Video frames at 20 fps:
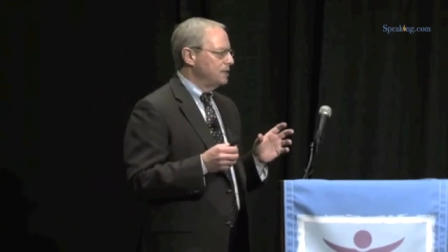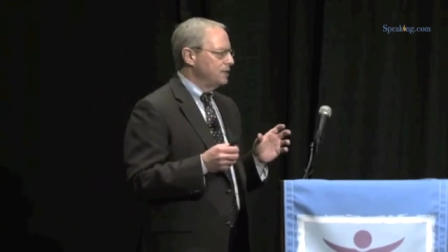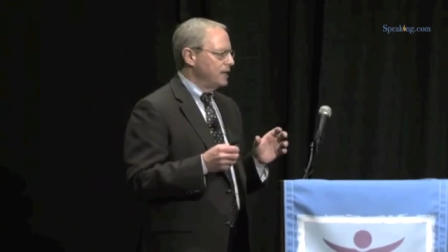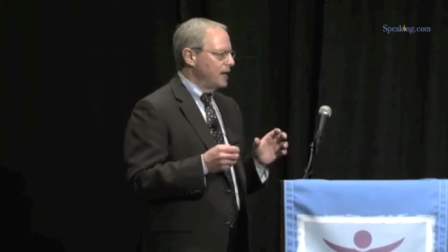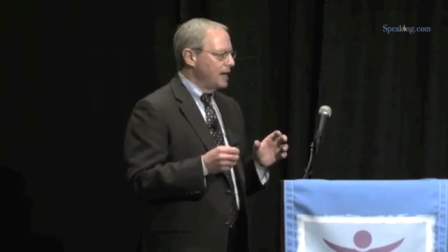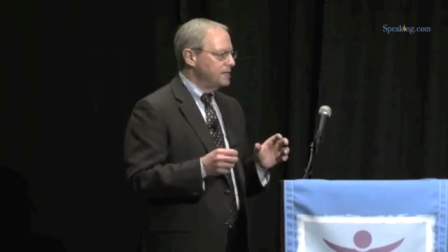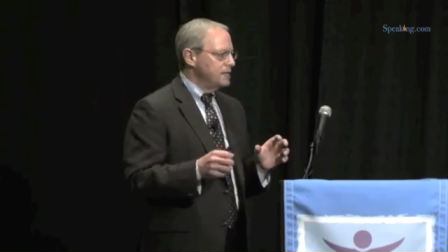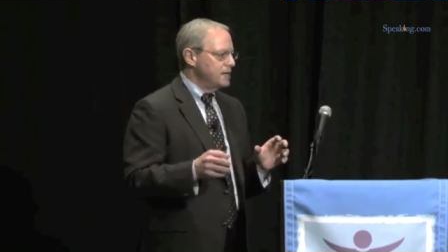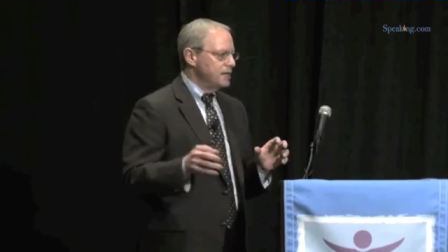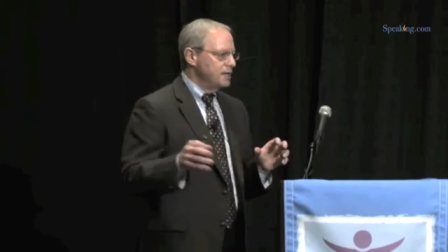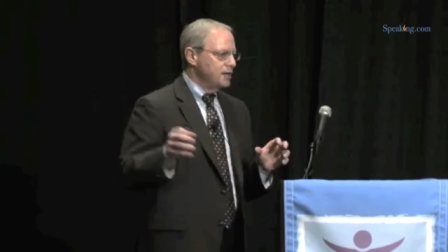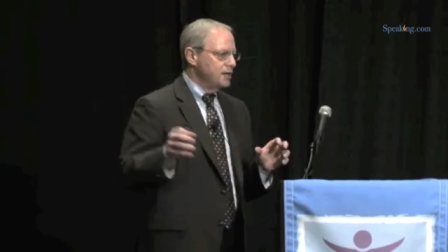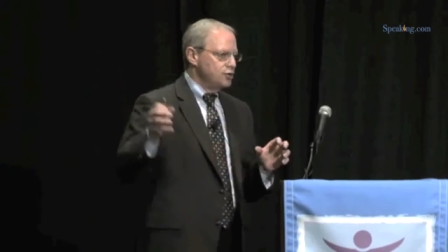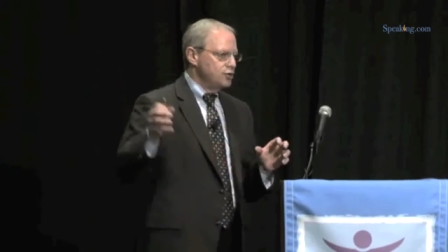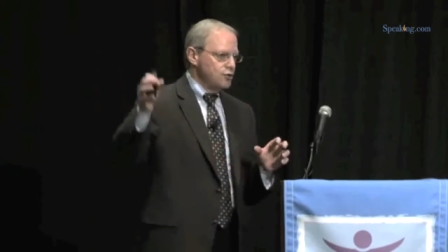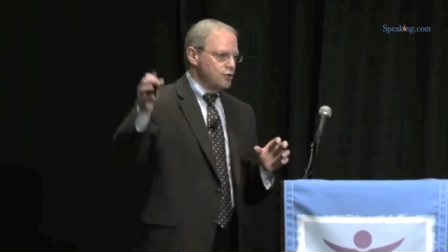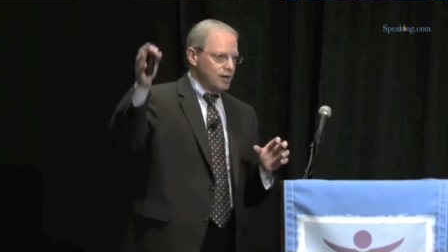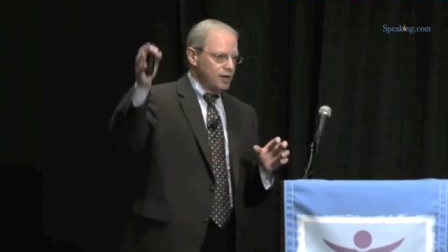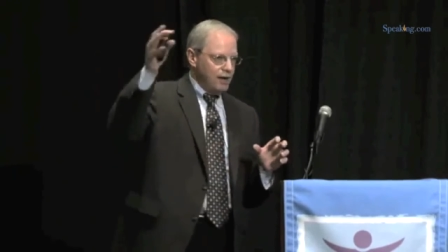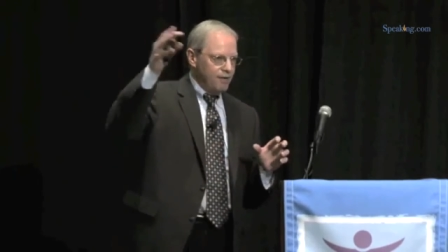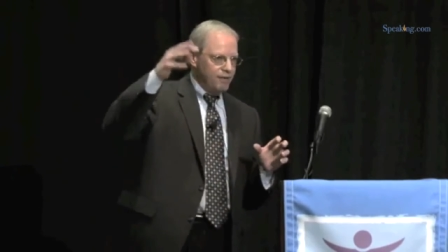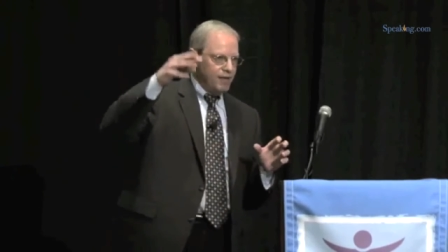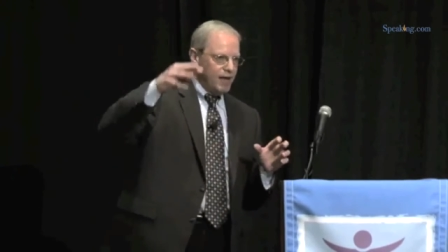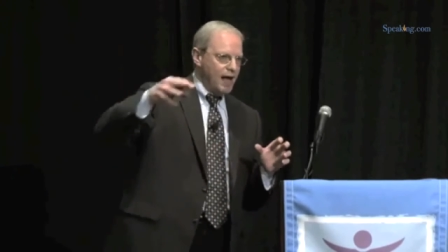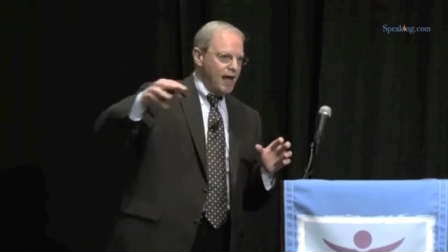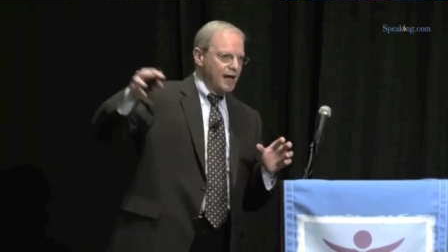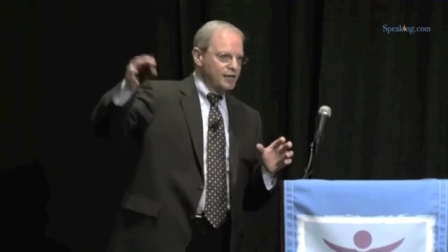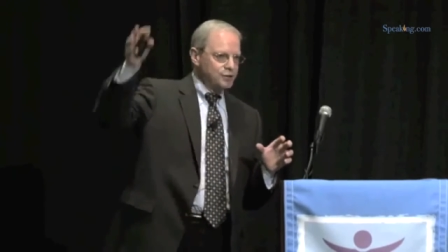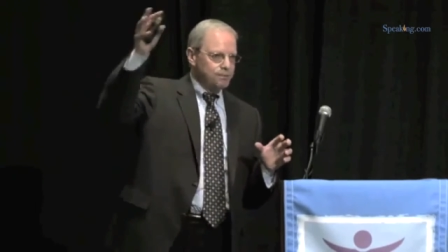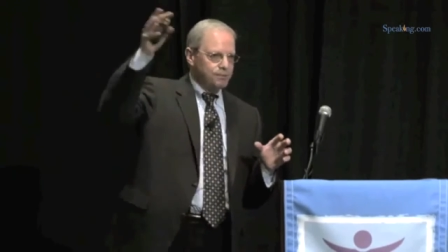the idea that you can have the
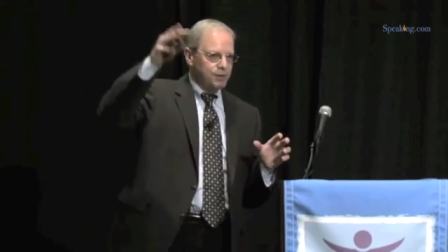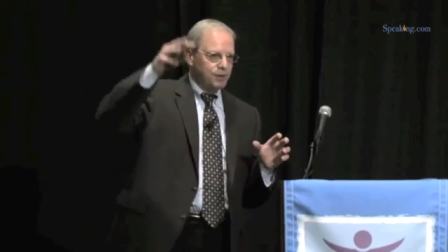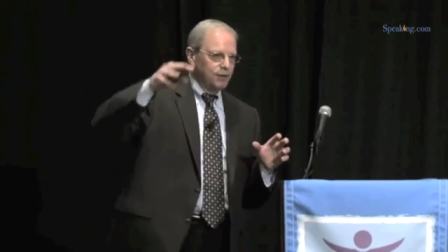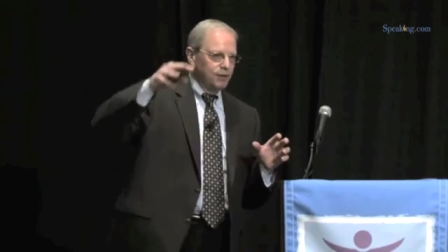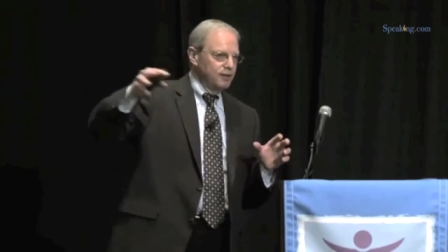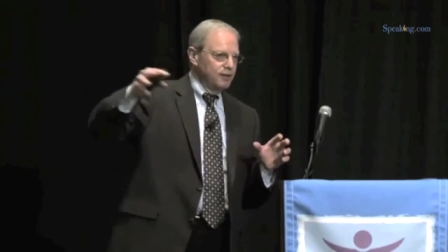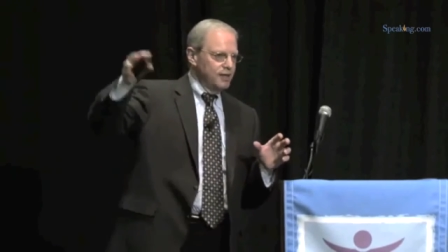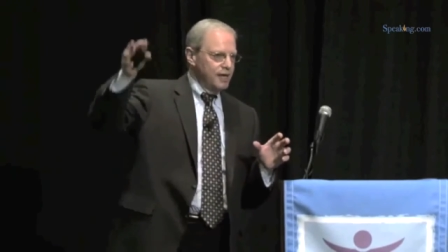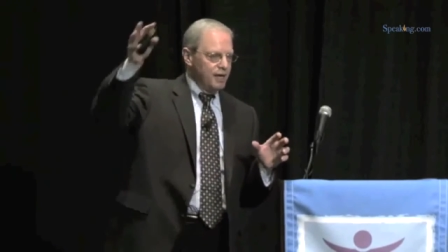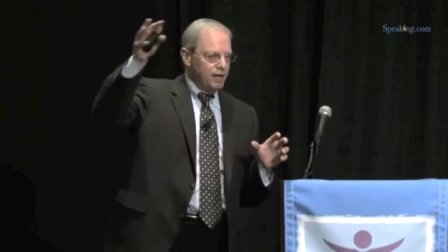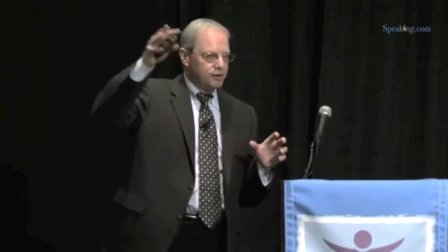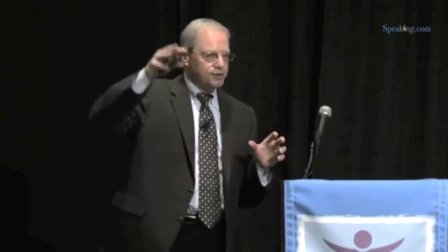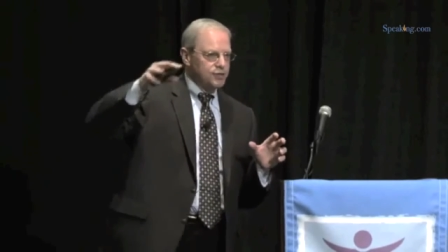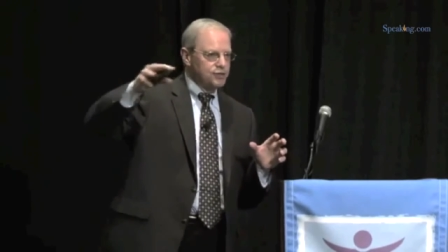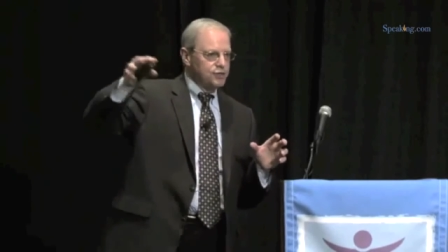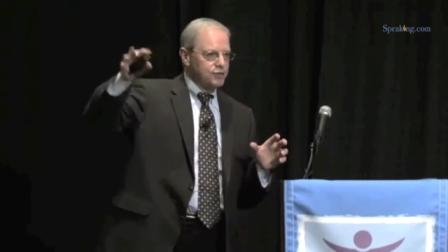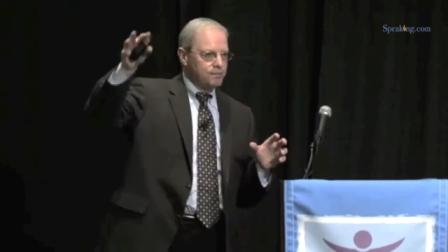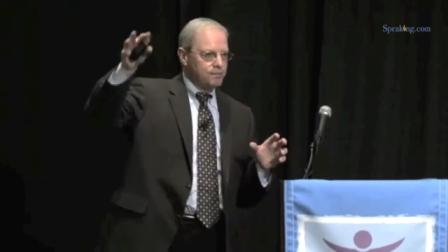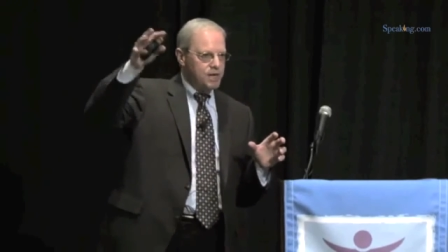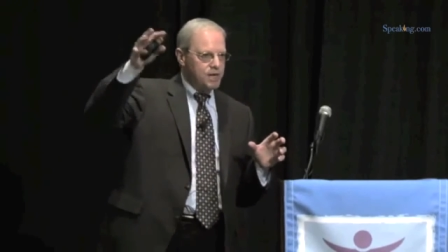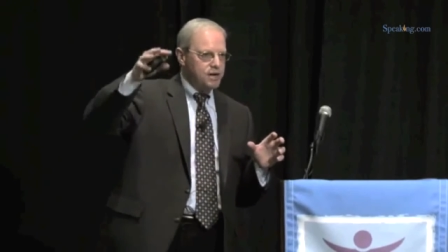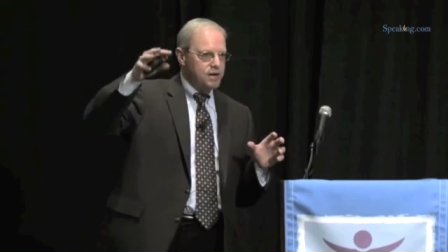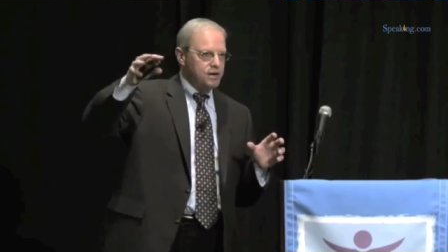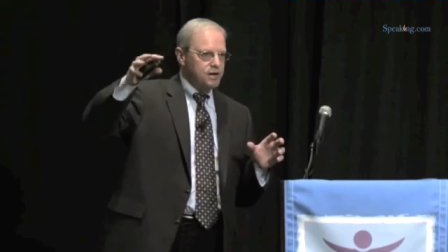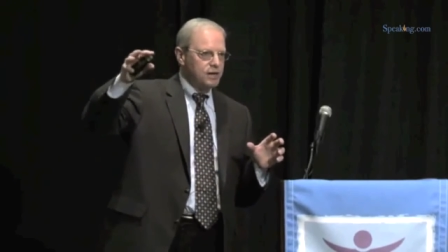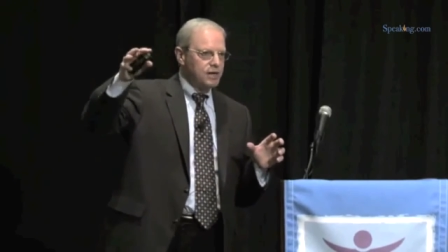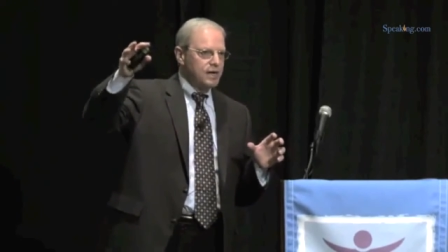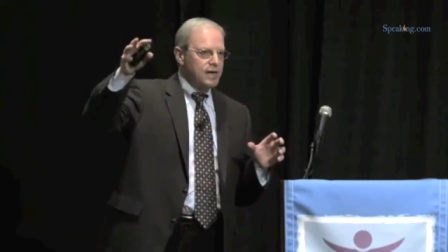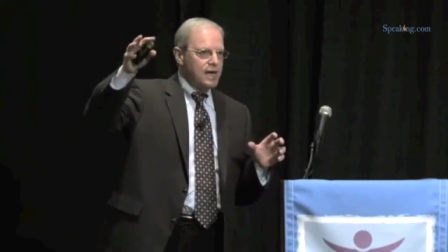hospital and the health system here